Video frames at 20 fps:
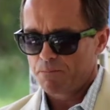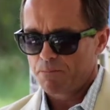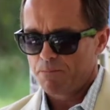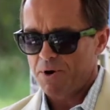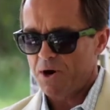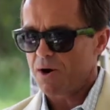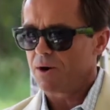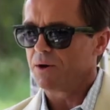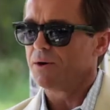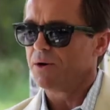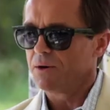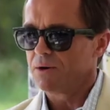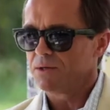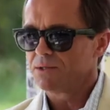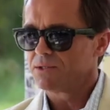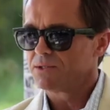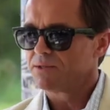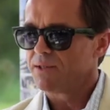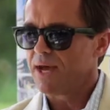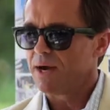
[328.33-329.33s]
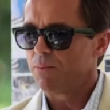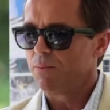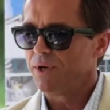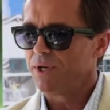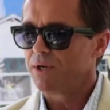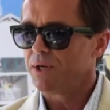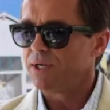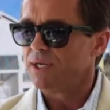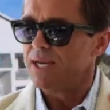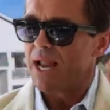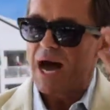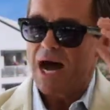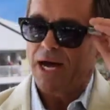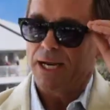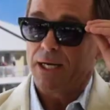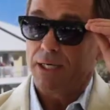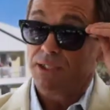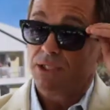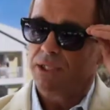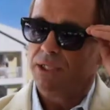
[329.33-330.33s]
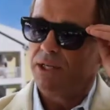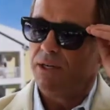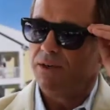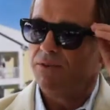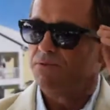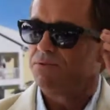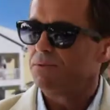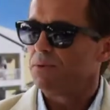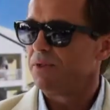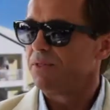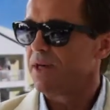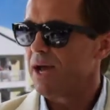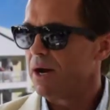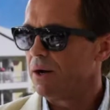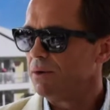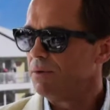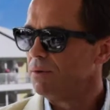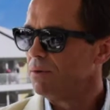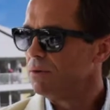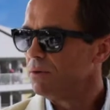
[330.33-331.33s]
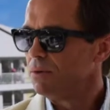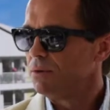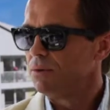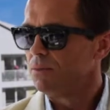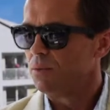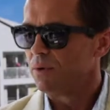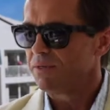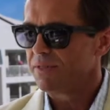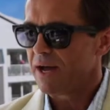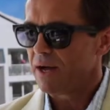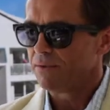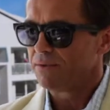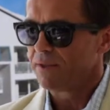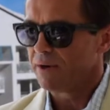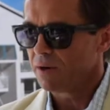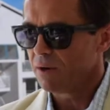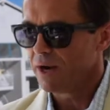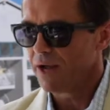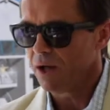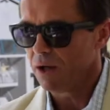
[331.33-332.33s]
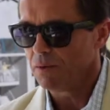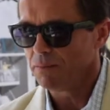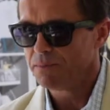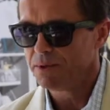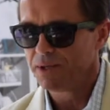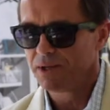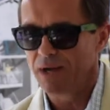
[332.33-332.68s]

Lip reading: partners that we could not achieve without their help.